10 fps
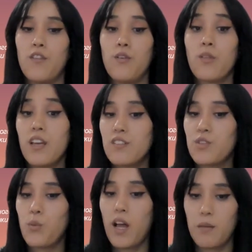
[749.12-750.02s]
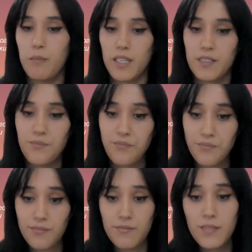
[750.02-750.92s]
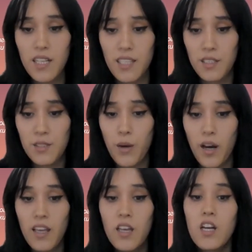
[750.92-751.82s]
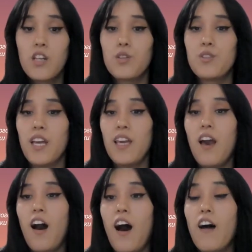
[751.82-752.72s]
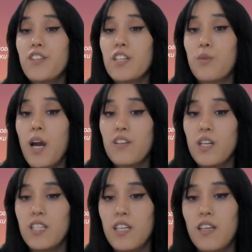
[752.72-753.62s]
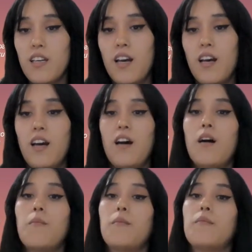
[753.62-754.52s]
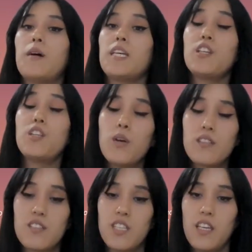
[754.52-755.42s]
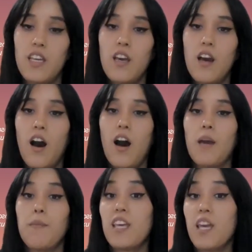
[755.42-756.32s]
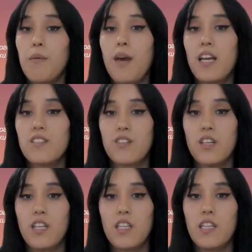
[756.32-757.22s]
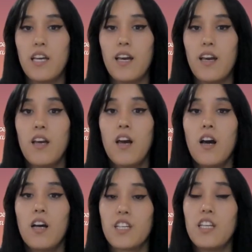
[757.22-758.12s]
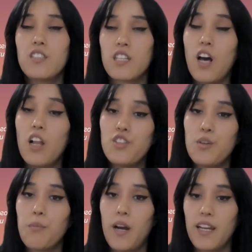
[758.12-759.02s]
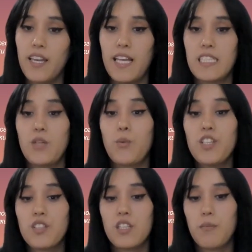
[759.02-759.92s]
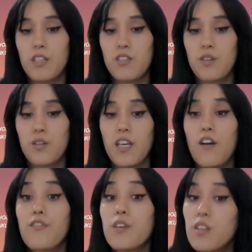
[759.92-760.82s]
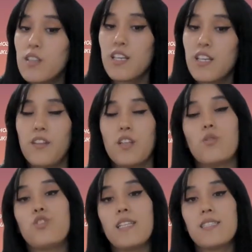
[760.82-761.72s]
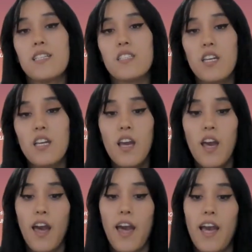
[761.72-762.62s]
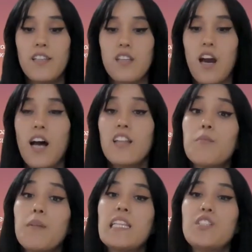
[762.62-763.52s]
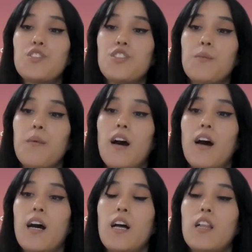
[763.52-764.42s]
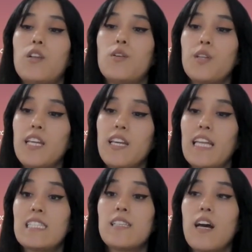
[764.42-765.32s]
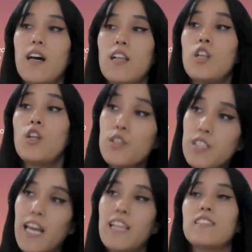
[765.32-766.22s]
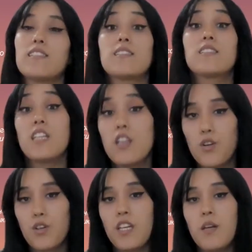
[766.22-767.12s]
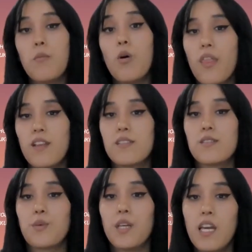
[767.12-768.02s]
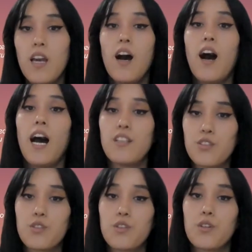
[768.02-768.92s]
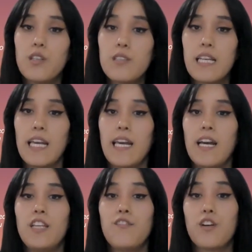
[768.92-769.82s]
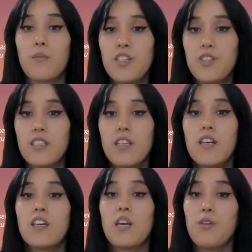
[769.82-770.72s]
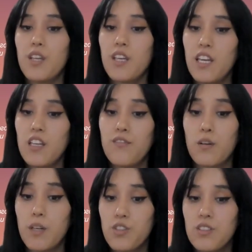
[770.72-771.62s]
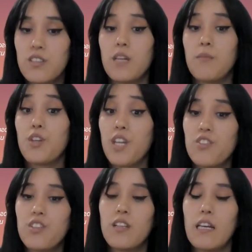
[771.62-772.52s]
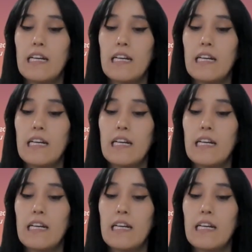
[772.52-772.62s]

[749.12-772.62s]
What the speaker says: for their development. That is why today, after graduating on university, I became a mentor in the Technology Park and Innovation Laboratory of UNICEF in Hujan City. And under my leadership, learned and still learning more than 300 girls information communication